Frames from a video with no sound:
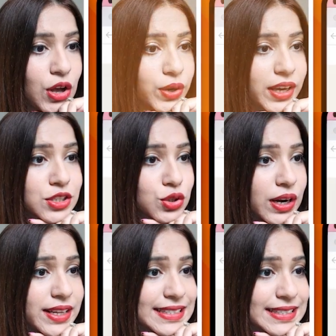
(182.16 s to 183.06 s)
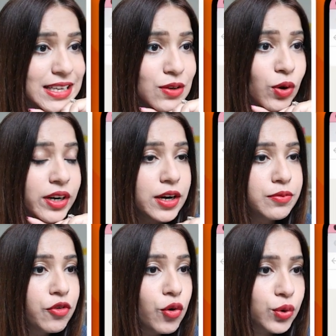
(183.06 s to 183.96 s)
Okay, so let's see what kind
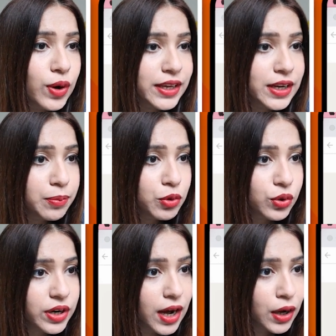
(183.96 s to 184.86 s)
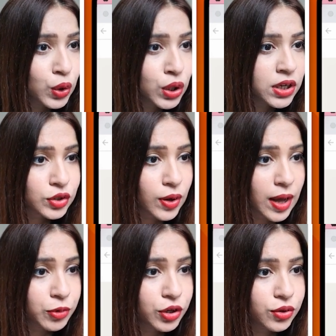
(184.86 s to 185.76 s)
of photo I can upload now. So
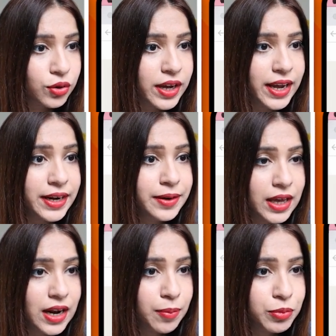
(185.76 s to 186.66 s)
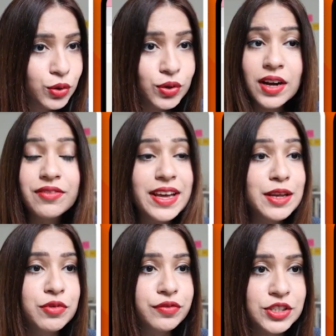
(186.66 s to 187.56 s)
I'm going to go ahead and upload a
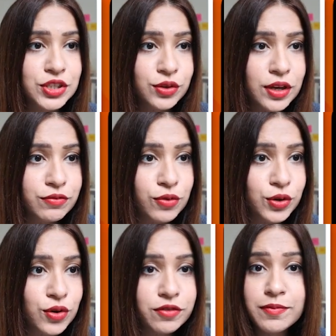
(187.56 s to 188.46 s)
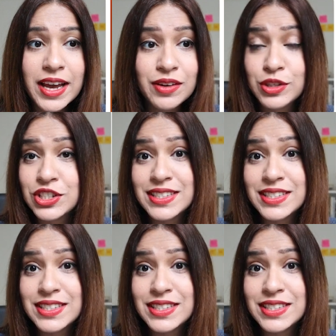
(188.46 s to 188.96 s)
very professional looking photo of mine, which